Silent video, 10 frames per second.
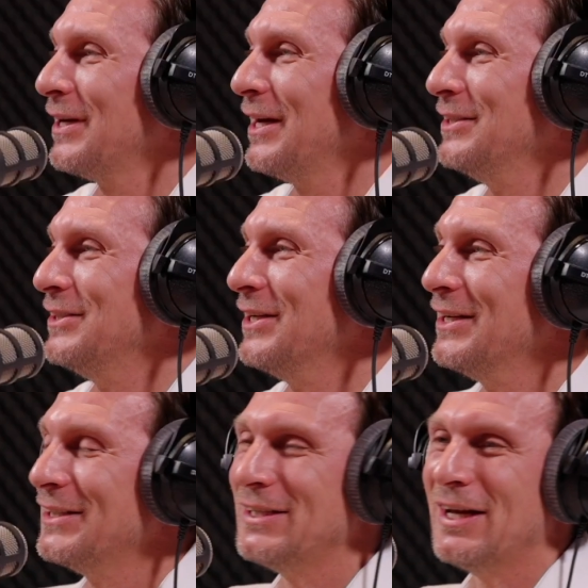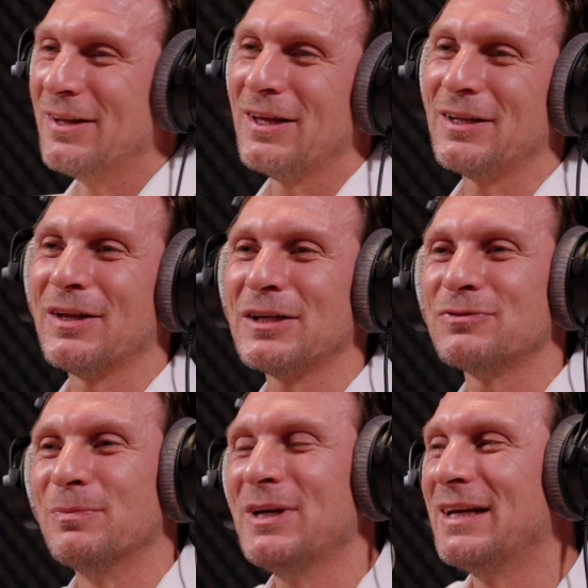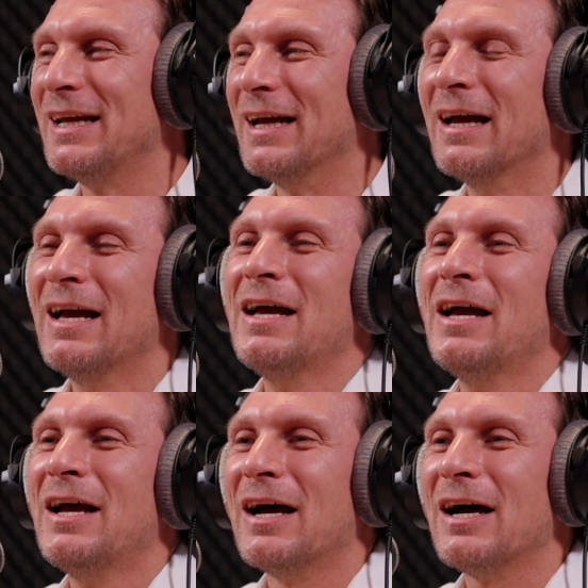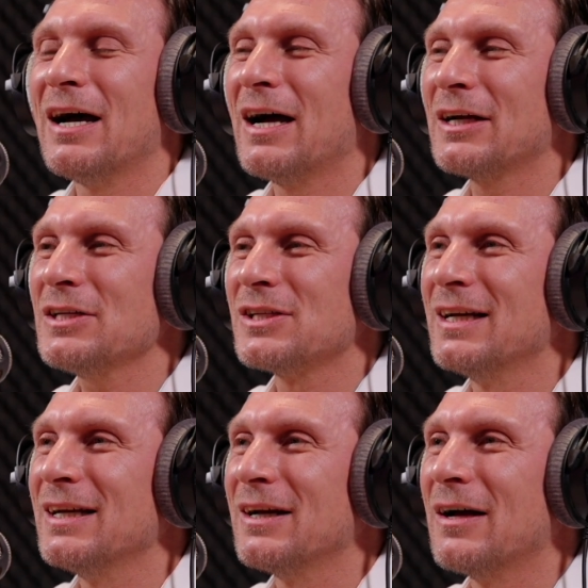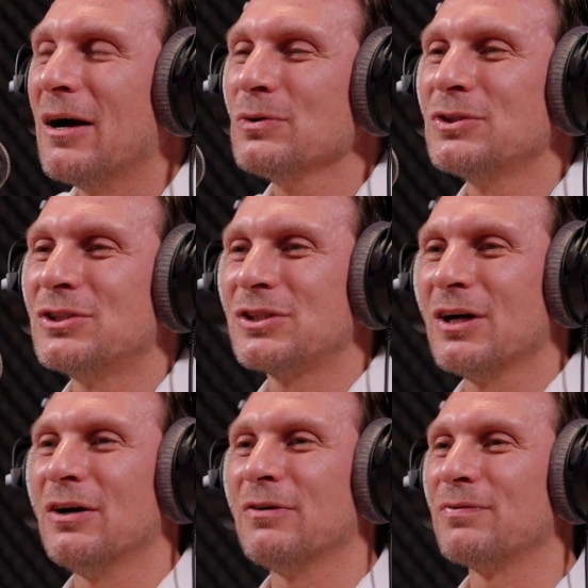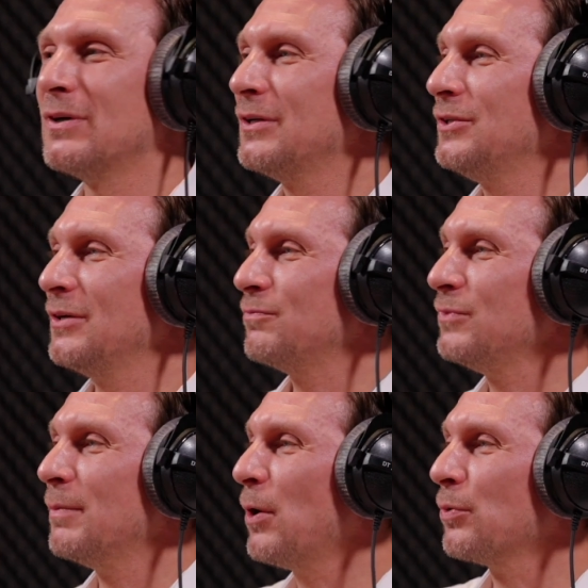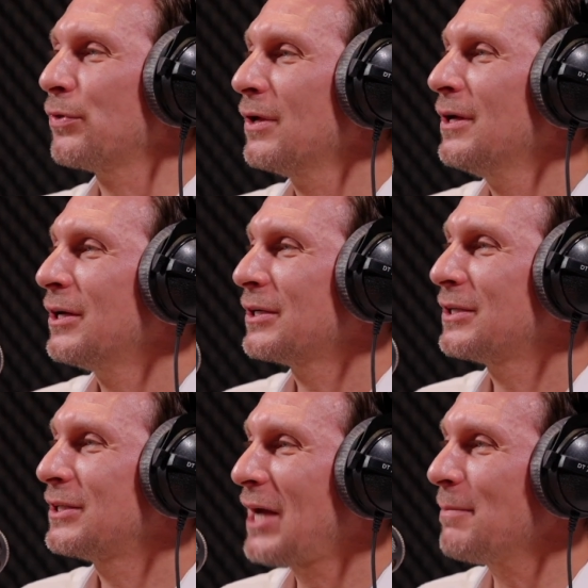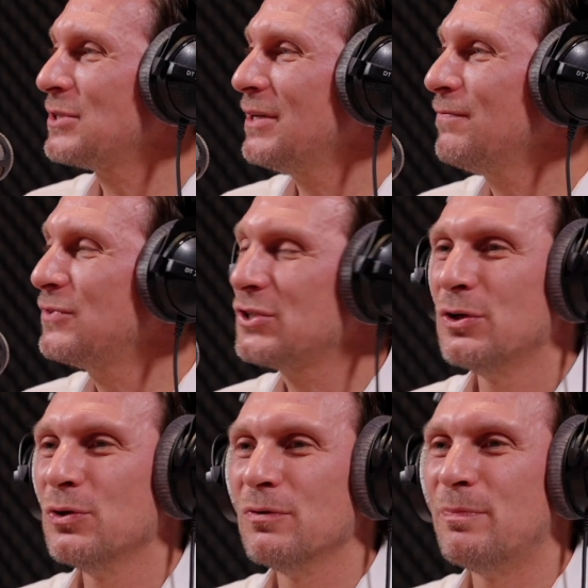And thanks for being here. I guess I wanted to start off, you're both captives who have